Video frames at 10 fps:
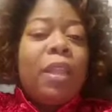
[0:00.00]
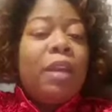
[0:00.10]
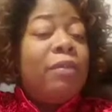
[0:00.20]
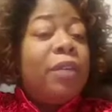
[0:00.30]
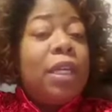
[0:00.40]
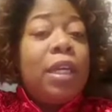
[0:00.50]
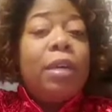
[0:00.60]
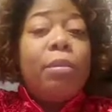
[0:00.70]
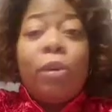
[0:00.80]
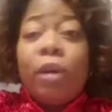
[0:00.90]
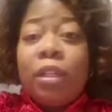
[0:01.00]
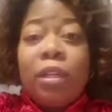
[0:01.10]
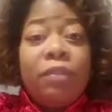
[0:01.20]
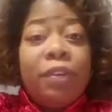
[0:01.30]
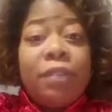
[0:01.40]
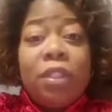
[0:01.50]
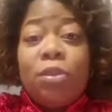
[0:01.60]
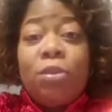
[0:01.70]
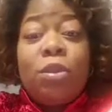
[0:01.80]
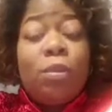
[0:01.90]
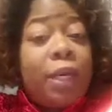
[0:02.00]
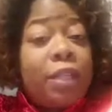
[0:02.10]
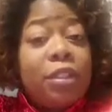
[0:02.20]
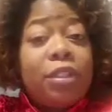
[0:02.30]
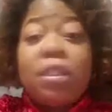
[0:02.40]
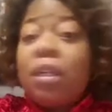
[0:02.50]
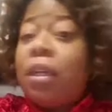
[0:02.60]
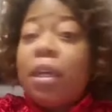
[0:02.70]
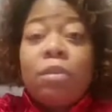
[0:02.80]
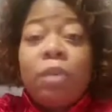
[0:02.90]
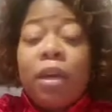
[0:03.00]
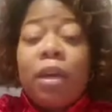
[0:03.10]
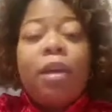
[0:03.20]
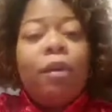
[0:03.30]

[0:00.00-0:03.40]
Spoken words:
If we get more than 52 sponsors, then guess what?